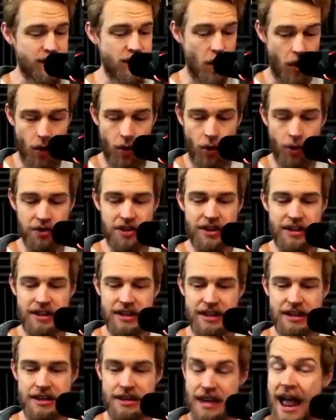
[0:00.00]
gold,
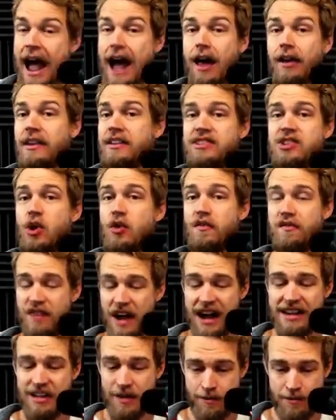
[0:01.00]
now let's go
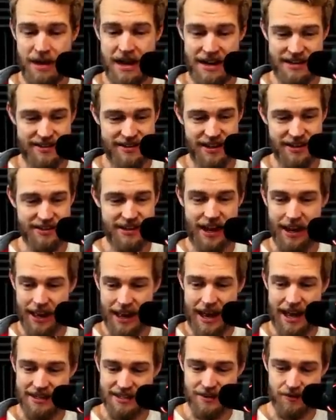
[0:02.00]
find a base that's got
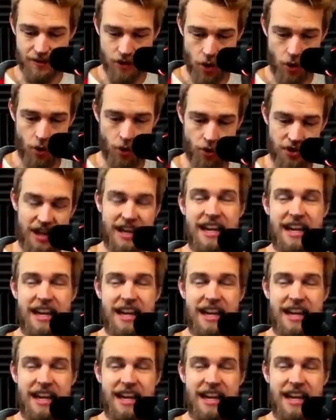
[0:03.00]
lots of gold